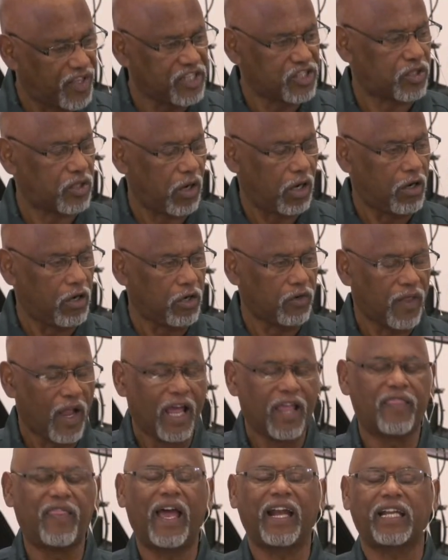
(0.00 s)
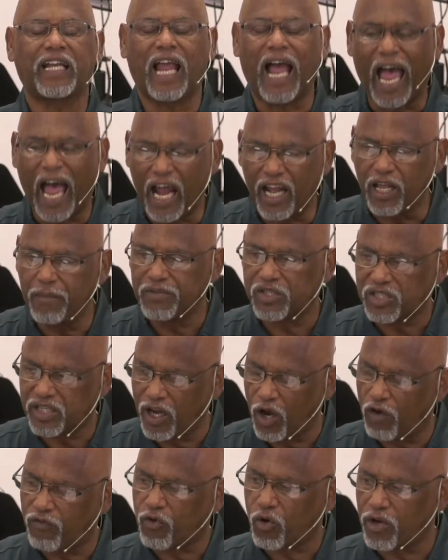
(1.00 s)
this earth that God
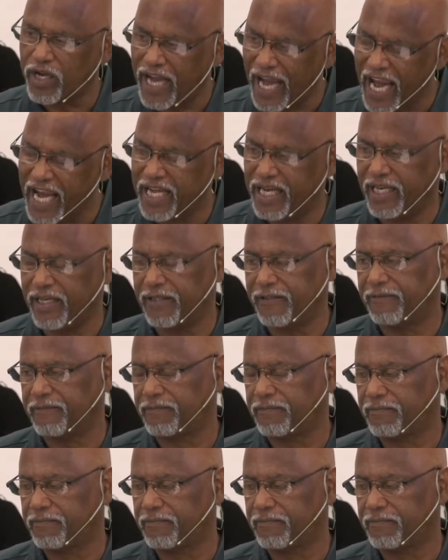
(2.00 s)
himself created.